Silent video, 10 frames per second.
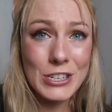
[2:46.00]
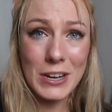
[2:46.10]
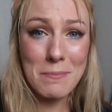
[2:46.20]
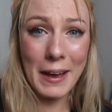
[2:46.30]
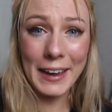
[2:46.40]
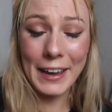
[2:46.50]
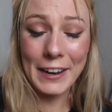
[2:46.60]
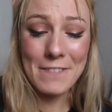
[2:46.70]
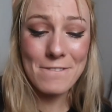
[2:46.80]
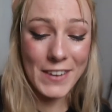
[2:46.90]
jump back in
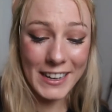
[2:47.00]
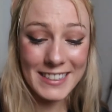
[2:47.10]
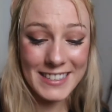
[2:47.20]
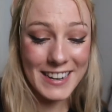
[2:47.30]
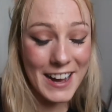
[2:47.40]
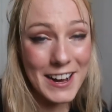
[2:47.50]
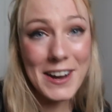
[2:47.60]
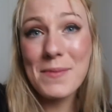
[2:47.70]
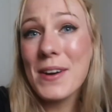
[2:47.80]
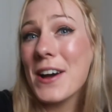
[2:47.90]
and fix it
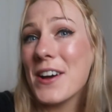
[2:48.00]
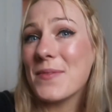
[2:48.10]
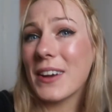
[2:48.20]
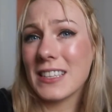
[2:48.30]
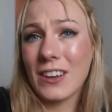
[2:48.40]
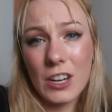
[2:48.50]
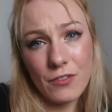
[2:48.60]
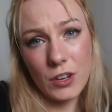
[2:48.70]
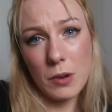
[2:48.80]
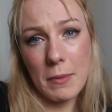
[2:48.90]
up because I got to
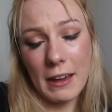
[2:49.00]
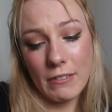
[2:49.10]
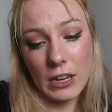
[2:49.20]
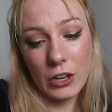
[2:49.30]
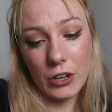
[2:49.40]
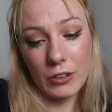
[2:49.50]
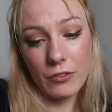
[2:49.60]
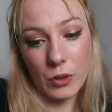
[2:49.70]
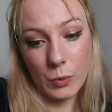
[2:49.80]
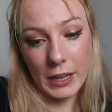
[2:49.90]
film my video
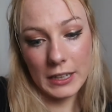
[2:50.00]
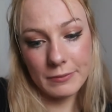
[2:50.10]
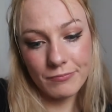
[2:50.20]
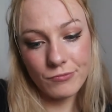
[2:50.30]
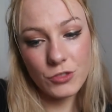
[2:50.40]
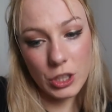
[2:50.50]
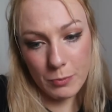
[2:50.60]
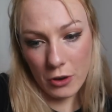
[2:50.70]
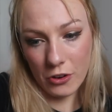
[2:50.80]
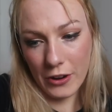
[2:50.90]
for the week
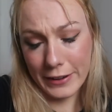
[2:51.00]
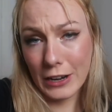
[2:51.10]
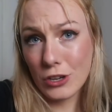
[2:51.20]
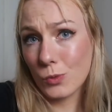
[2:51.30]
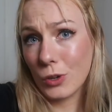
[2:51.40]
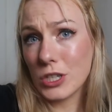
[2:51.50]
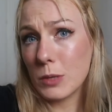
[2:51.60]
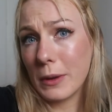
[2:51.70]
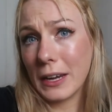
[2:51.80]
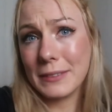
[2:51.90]
tomorrow, and I just want
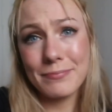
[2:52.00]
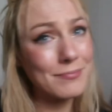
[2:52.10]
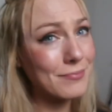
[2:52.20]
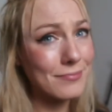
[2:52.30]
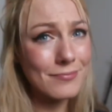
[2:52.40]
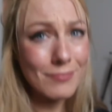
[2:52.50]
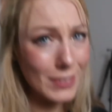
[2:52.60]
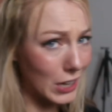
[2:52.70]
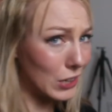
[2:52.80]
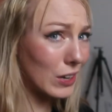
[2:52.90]
to be
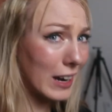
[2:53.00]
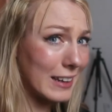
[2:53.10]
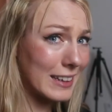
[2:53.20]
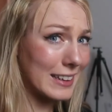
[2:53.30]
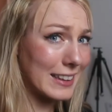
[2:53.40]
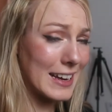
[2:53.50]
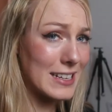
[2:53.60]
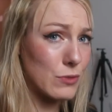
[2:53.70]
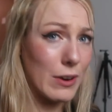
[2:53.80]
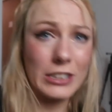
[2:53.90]
looking a little
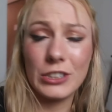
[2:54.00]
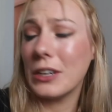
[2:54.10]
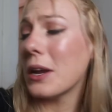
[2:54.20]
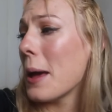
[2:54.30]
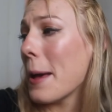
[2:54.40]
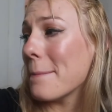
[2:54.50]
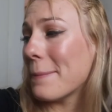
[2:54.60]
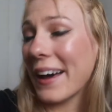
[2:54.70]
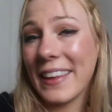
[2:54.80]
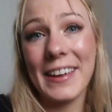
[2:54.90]
less ratchet
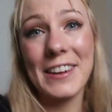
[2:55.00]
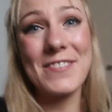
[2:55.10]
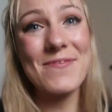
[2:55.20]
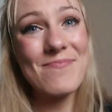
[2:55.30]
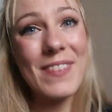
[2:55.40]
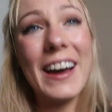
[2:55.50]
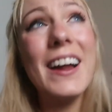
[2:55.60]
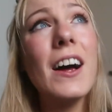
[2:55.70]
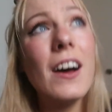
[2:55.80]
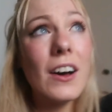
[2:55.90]
by then. But
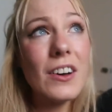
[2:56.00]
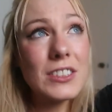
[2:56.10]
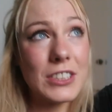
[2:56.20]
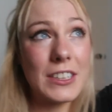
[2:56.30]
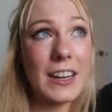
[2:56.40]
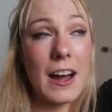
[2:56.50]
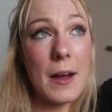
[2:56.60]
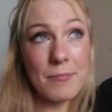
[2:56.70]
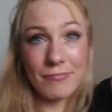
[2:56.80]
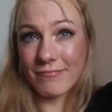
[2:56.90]
also
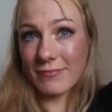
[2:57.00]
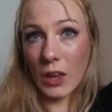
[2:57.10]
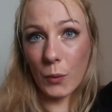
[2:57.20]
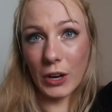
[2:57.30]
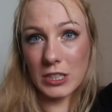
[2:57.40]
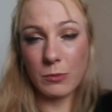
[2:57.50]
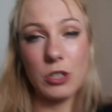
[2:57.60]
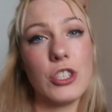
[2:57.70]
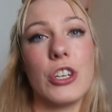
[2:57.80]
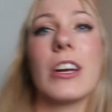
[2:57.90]
we got some
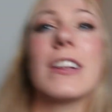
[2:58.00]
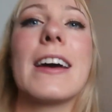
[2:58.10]
new studio